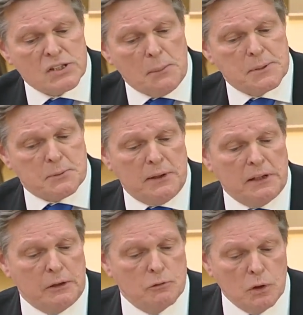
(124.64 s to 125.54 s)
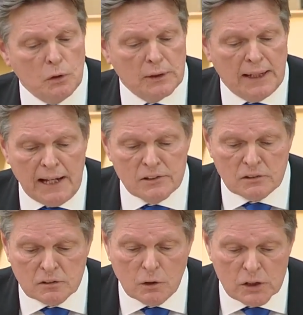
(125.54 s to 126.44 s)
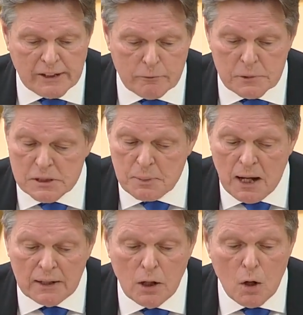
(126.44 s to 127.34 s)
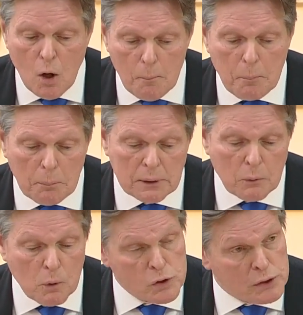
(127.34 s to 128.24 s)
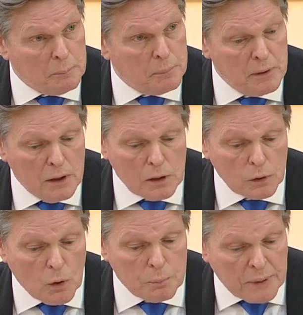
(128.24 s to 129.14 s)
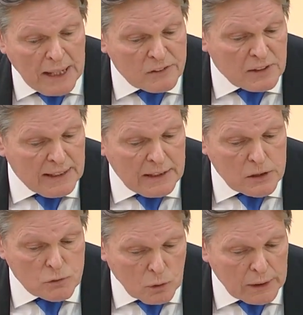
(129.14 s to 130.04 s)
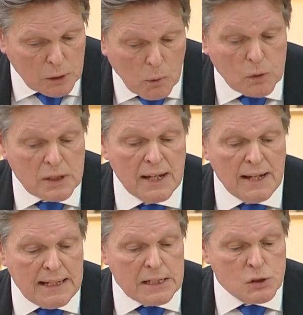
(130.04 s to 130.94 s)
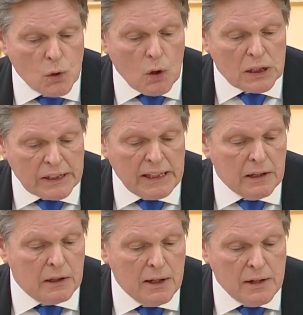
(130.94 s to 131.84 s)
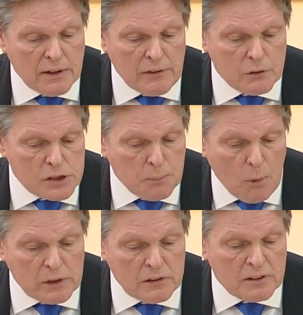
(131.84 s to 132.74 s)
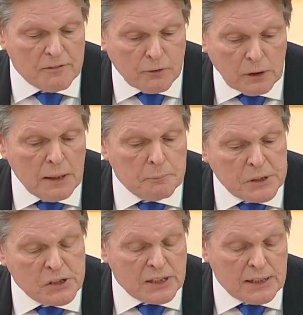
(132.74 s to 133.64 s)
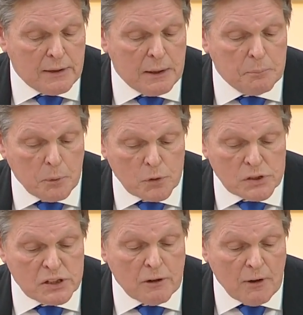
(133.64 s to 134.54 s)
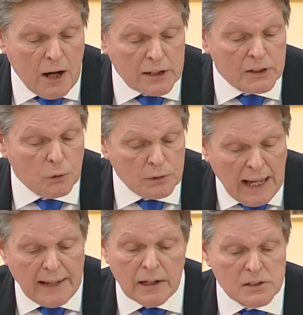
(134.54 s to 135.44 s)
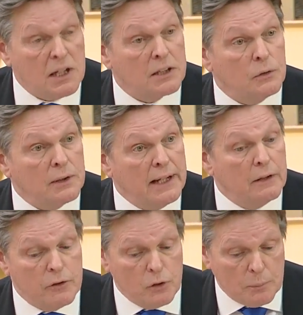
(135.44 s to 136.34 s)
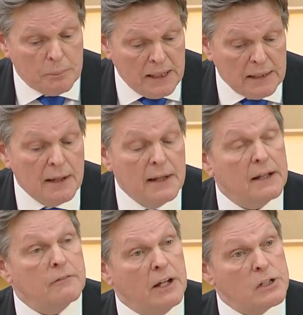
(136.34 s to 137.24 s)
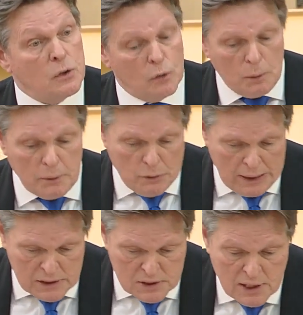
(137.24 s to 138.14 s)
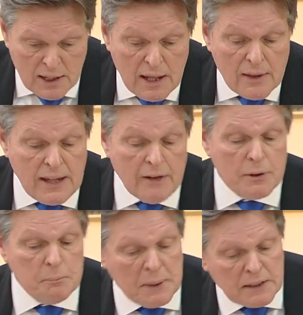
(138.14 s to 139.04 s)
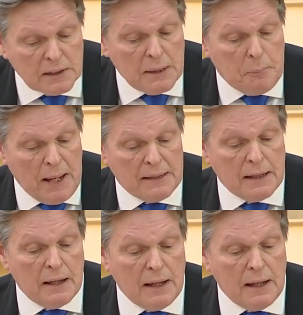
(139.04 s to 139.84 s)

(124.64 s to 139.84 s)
subsequently ruled against the Scottish Government's ban on public worship. Lord Braid said in his ruling, quote, "It is not clear that the respondents have fully appreciated the importance of Article 9, that's Article 9 of the European Convention on Human Rights. They have admittedly paid